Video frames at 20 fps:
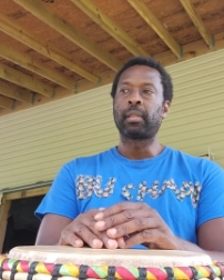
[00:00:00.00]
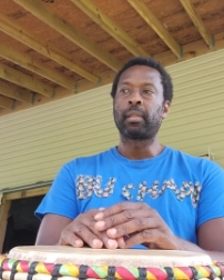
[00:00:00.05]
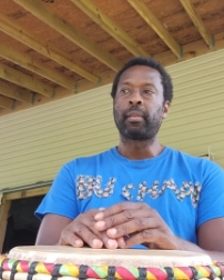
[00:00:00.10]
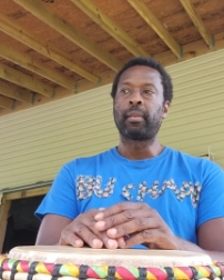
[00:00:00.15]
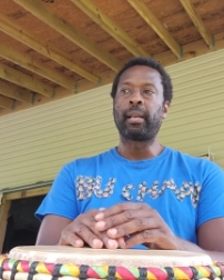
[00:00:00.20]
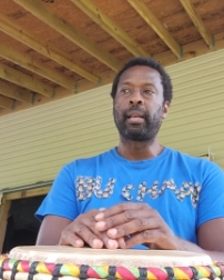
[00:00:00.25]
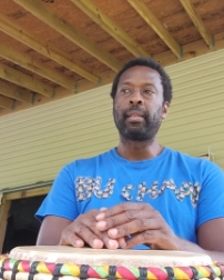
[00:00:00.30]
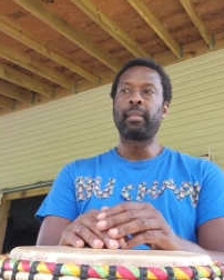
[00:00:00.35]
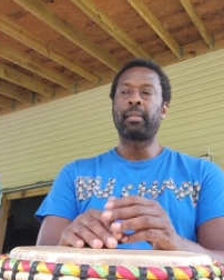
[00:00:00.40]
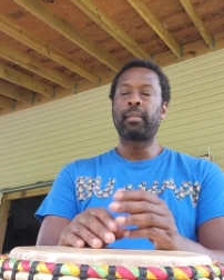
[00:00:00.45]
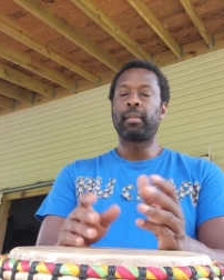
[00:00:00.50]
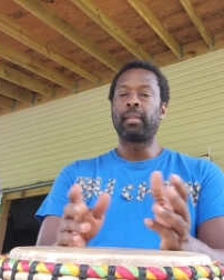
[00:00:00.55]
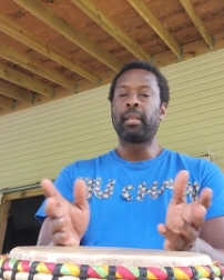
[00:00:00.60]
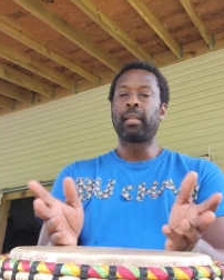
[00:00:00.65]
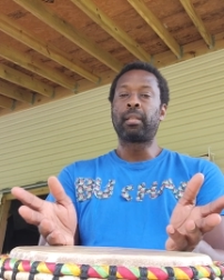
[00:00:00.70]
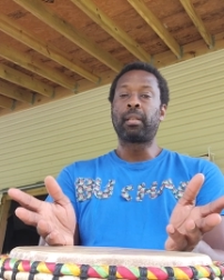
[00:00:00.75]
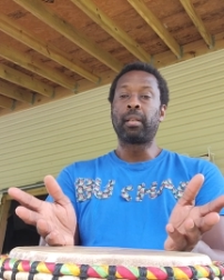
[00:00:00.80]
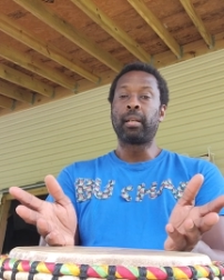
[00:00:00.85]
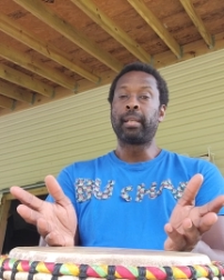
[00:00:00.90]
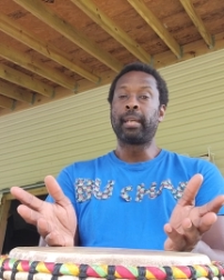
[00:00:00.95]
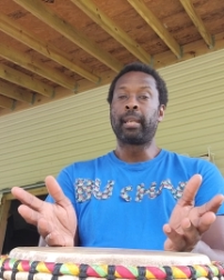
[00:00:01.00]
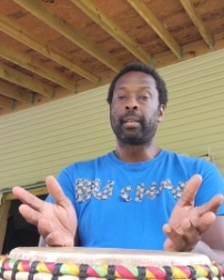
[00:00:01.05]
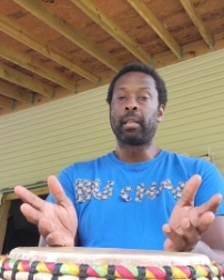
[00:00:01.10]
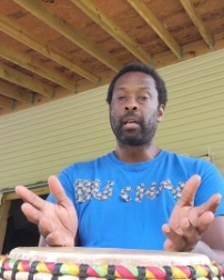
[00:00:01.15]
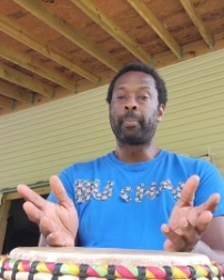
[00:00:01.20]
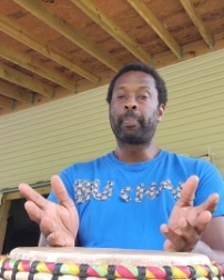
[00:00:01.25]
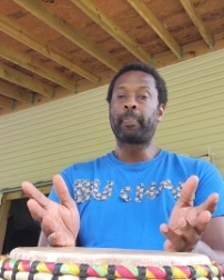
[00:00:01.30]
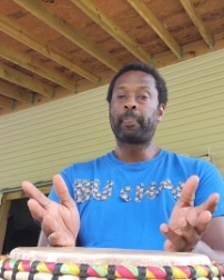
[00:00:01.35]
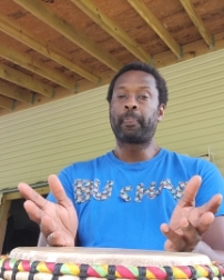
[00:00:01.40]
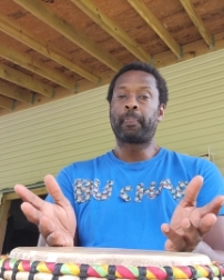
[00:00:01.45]
Right? It could end
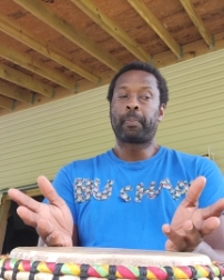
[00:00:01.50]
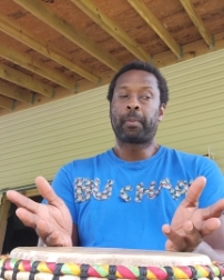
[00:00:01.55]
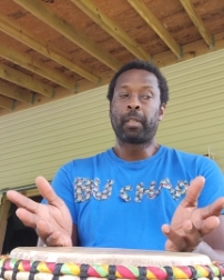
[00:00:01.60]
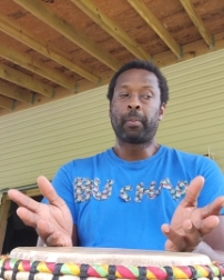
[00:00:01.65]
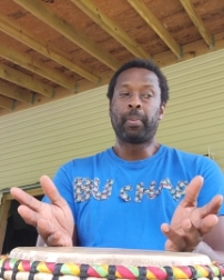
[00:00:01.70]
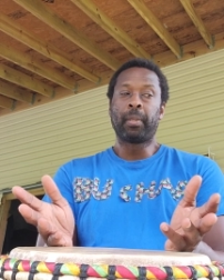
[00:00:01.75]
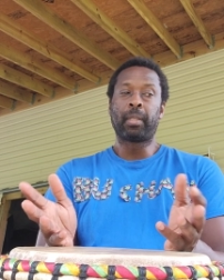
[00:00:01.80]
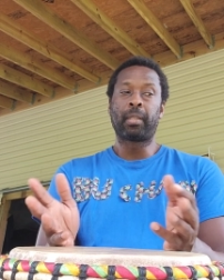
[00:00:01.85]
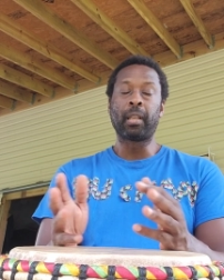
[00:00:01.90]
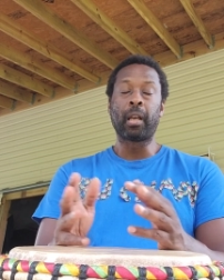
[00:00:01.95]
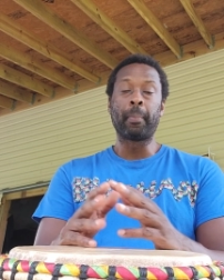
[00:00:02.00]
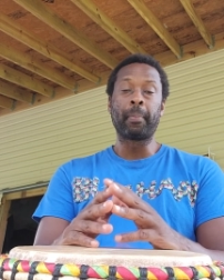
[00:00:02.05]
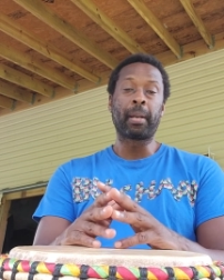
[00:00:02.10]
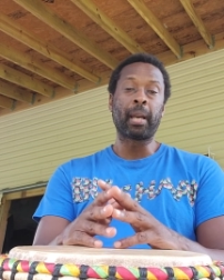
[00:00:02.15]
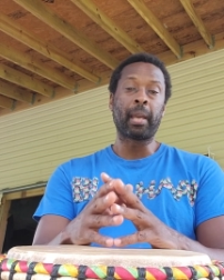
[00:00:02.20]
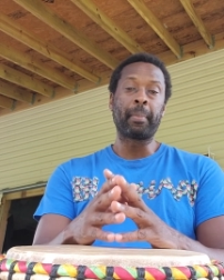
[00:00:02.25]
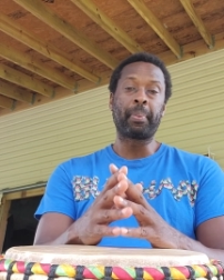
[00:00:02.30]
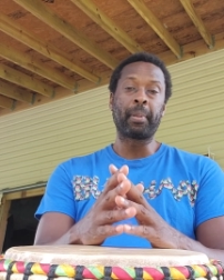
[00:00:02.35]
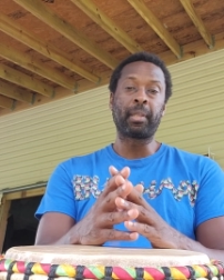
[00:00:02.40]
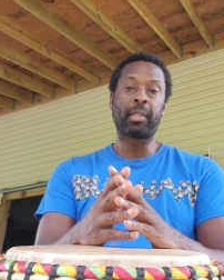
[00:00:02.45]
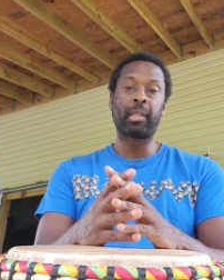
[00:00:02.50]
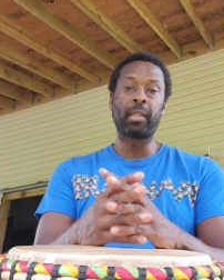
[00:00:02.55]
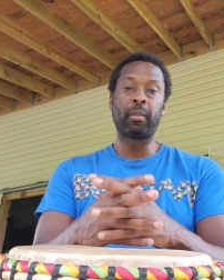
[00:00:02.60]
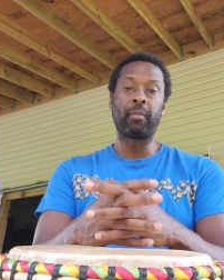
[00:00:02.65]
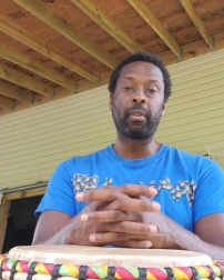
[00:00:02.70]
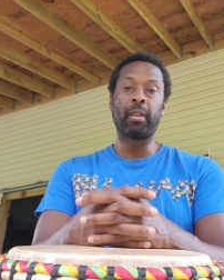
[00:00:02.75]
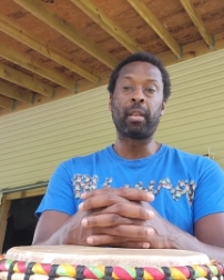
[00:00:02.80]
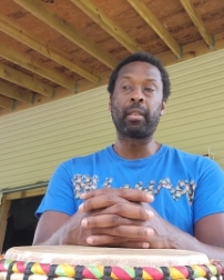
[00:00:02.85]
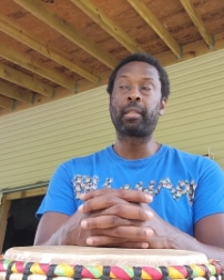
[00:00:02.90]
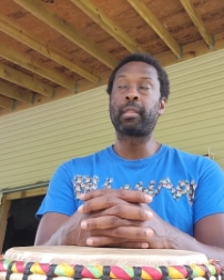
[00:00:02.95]
up to be some type of
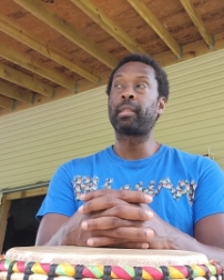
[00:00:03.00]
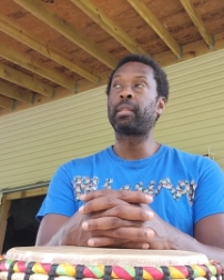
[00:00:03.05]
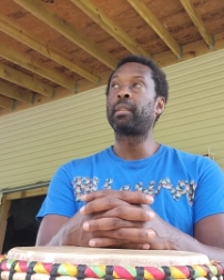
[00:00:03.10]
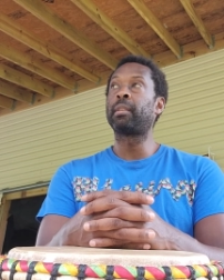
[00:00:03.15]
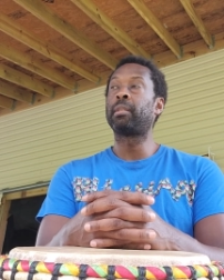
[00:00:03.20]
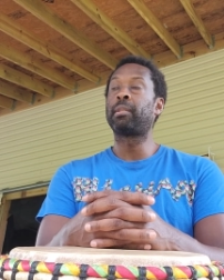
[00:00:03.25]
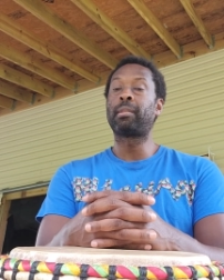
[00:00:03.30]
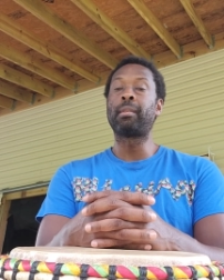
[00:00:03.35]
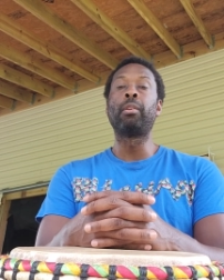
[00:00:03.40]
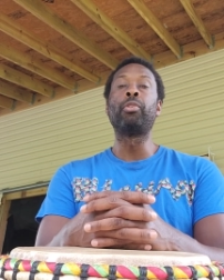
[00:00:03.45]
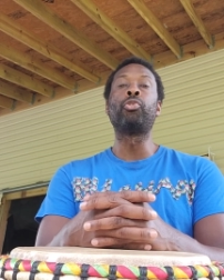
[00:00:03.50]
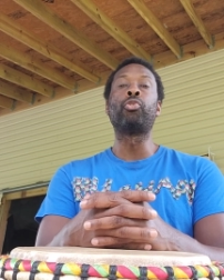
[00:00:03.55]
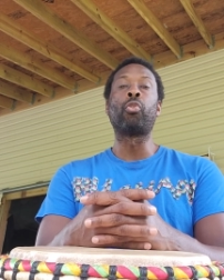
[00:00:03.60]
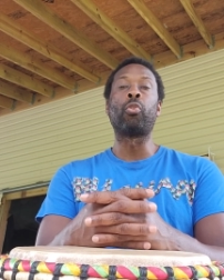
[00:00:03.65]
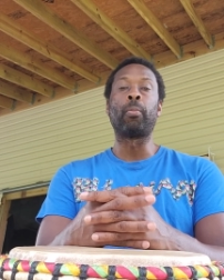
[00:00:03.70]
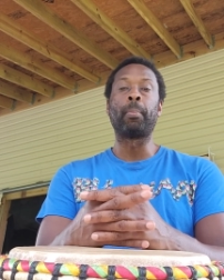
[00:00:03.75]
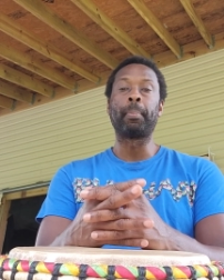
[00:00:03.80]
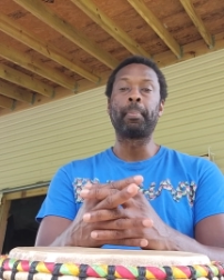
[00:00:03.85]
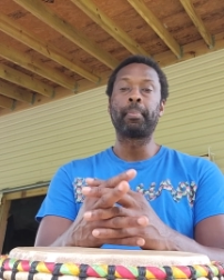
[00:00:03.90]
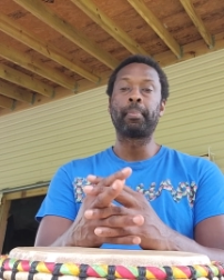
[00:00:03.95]
serious syndrome.